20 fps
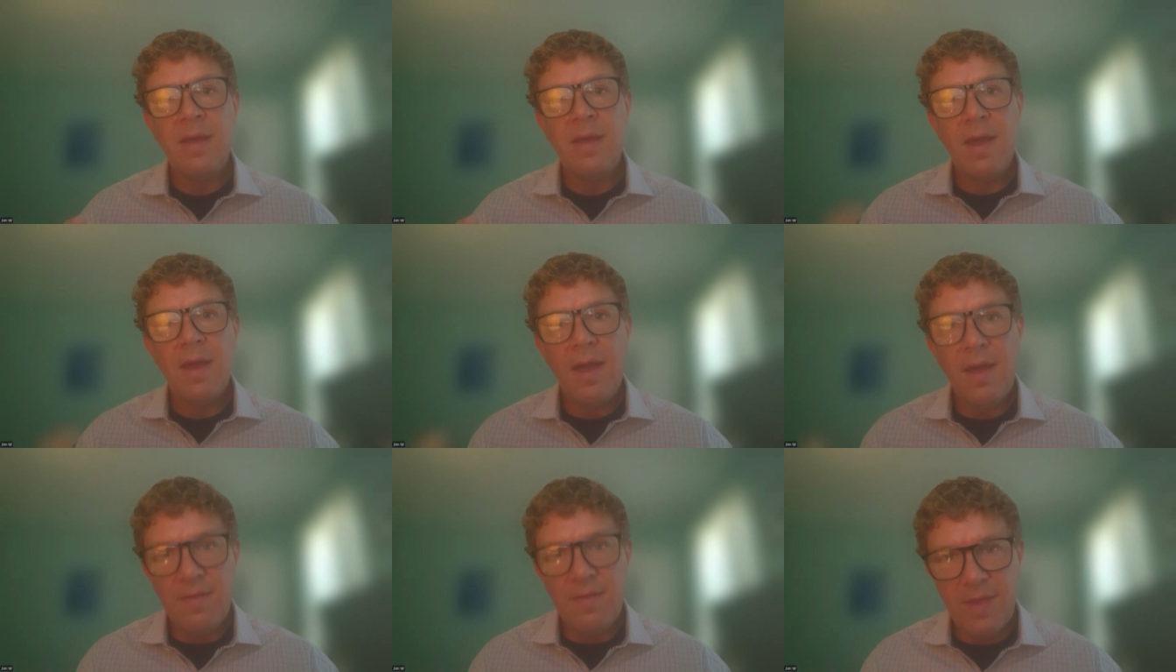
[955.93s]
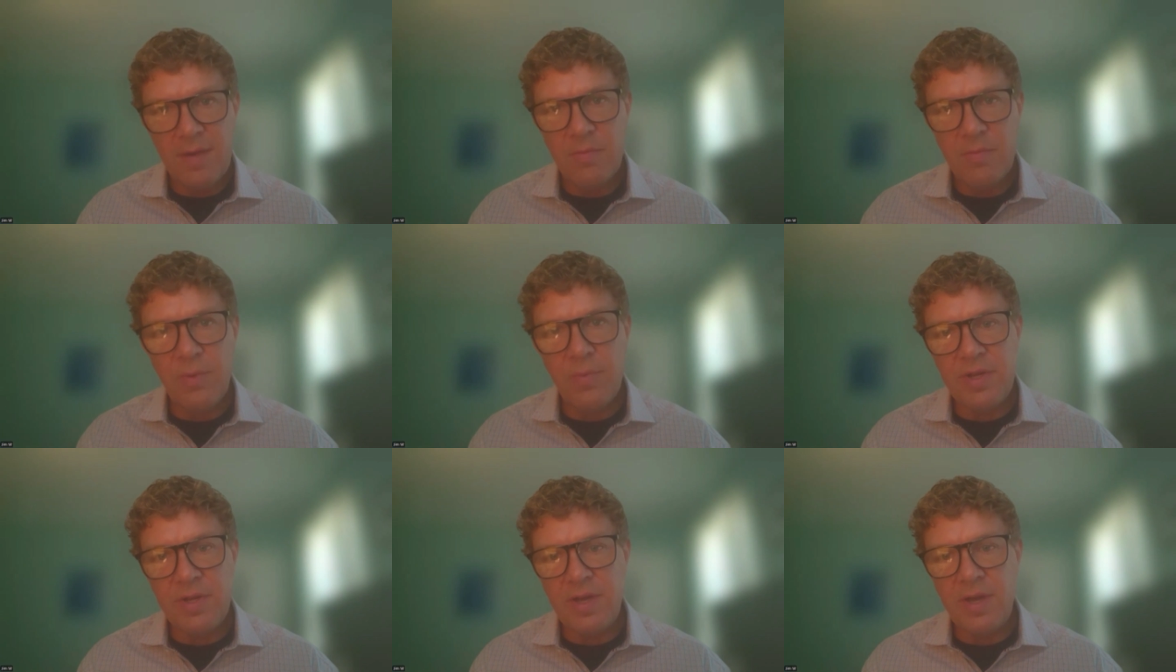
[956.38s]
and then
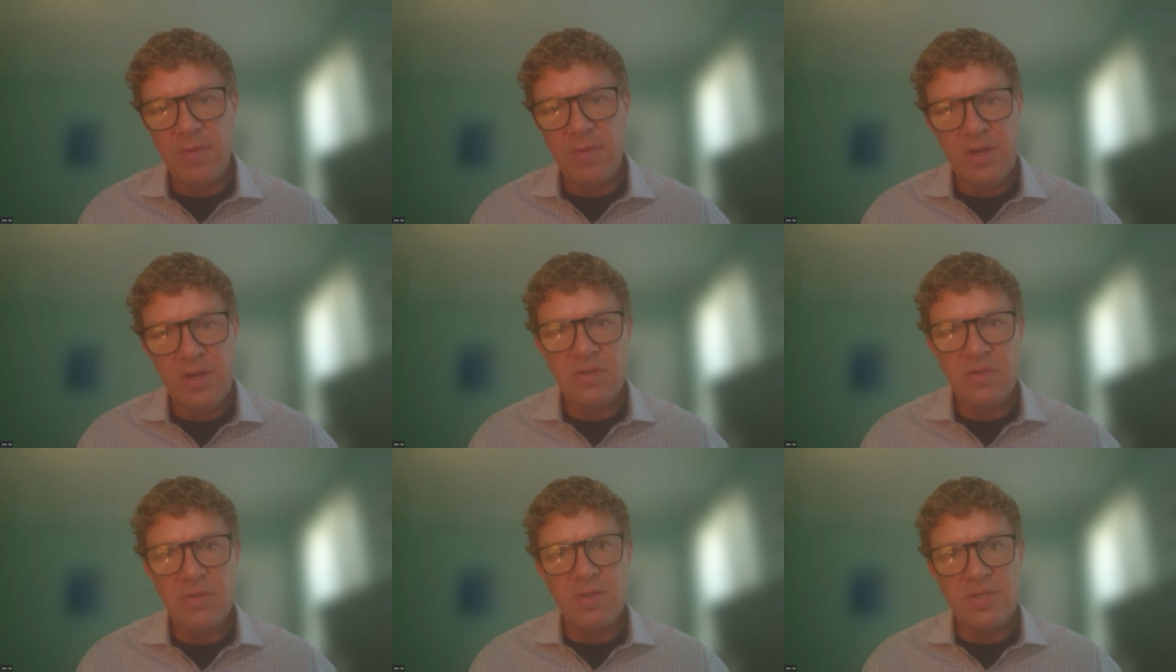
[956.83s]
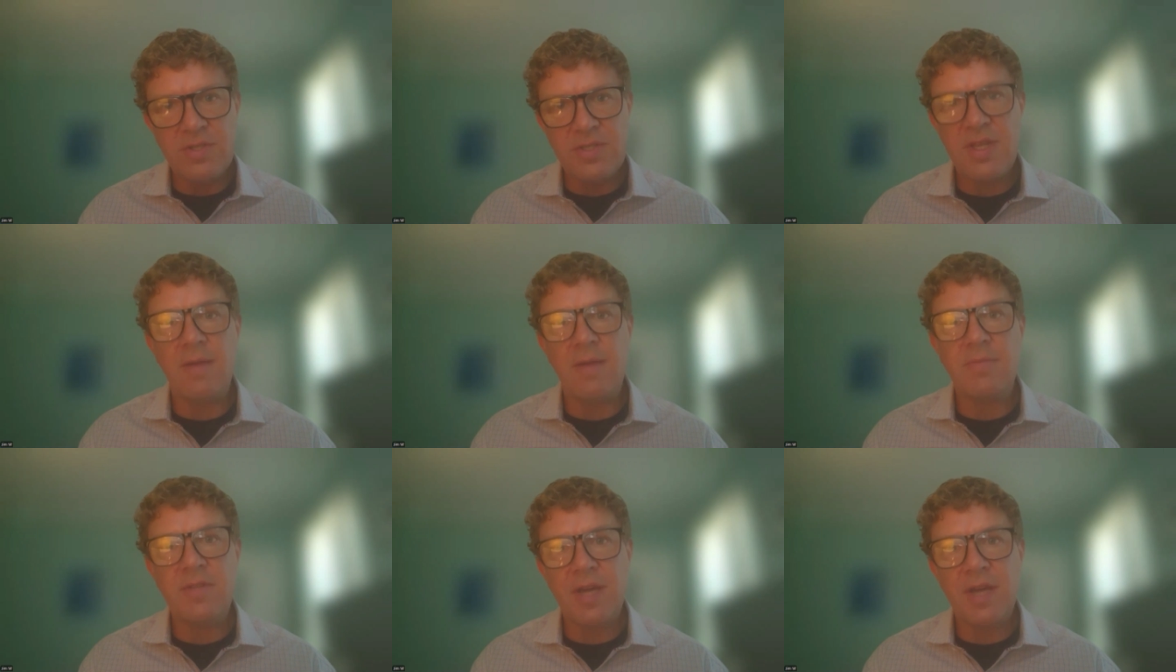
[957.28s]
we would come in and do the
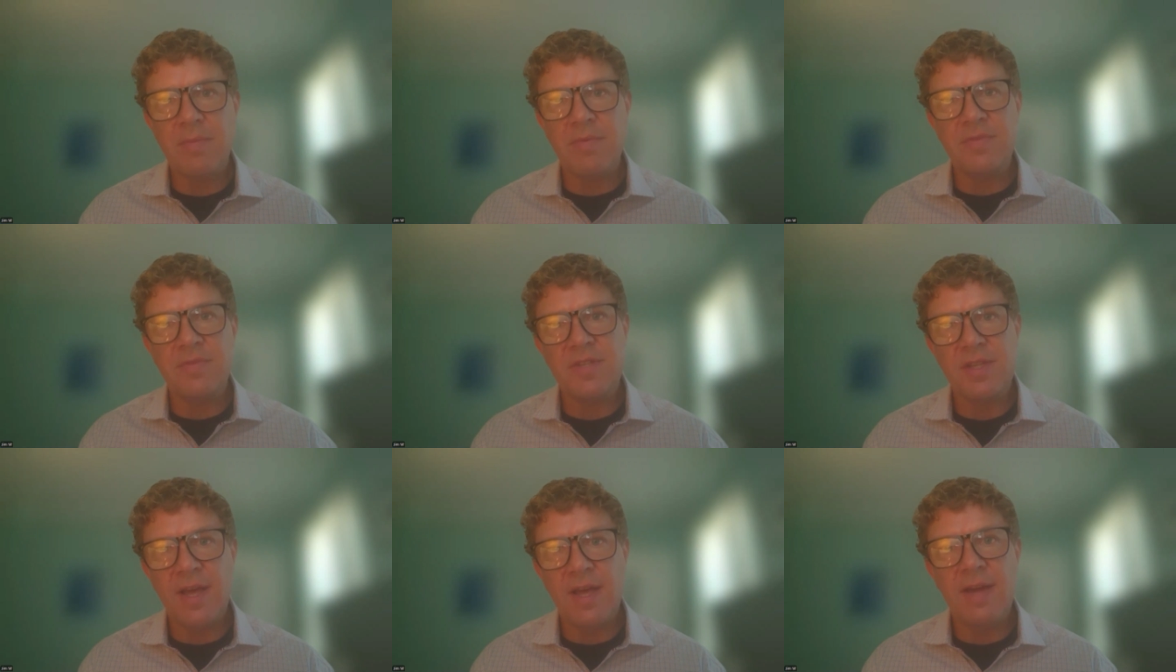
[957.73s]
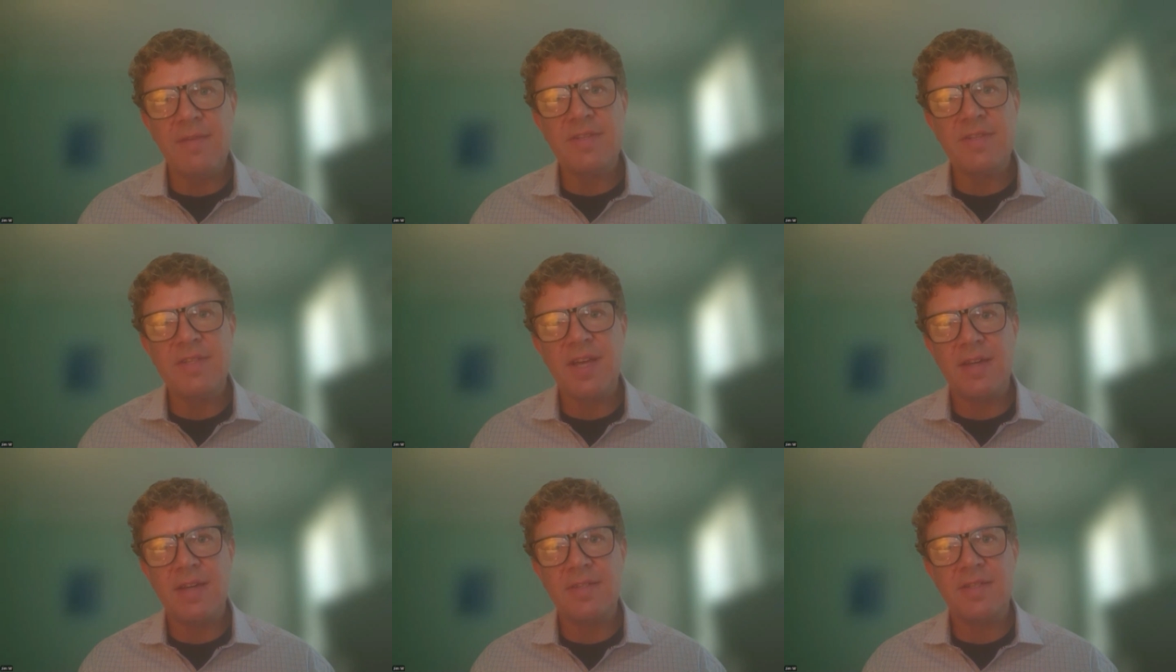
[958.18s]
same type of
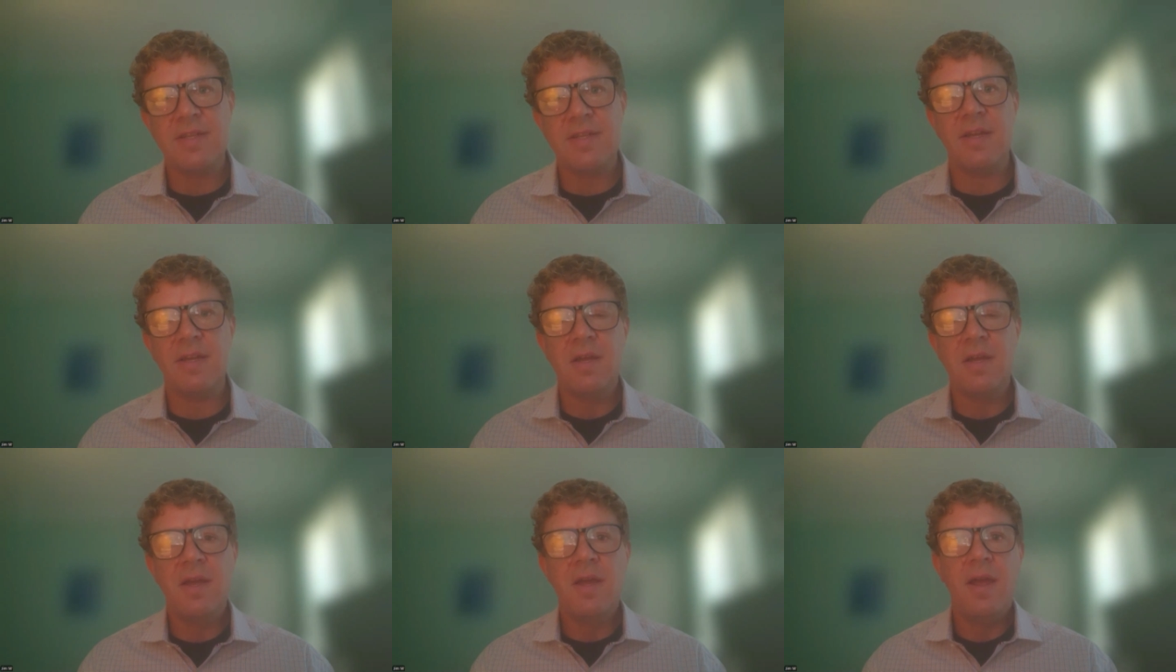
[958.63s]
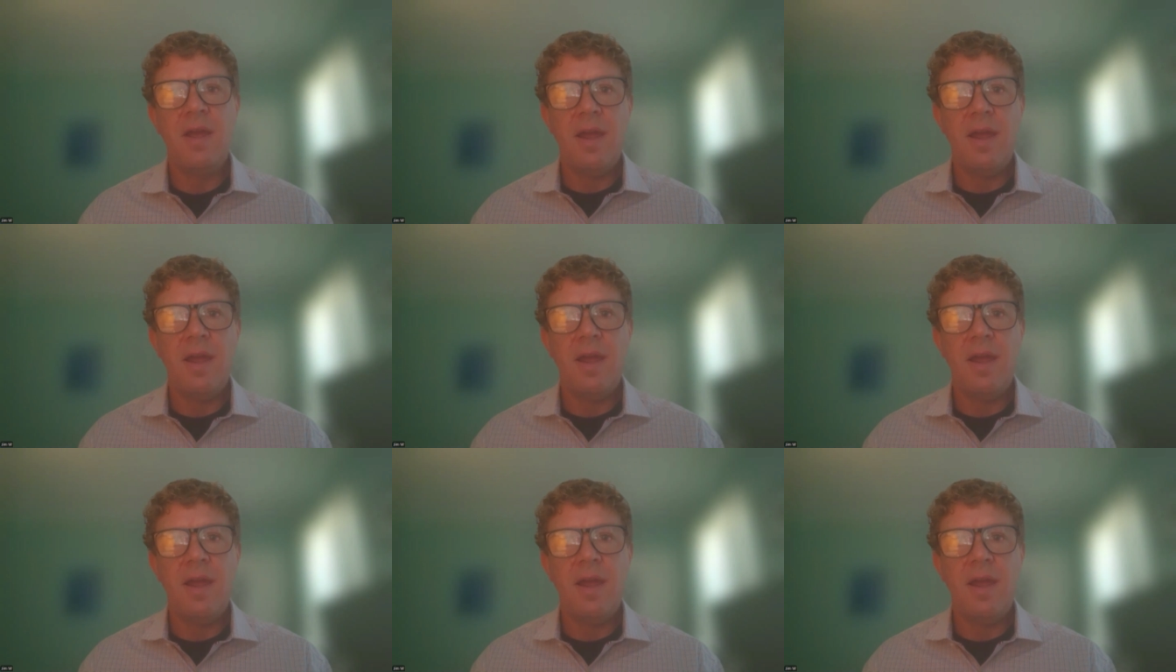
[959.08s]
saliva testing.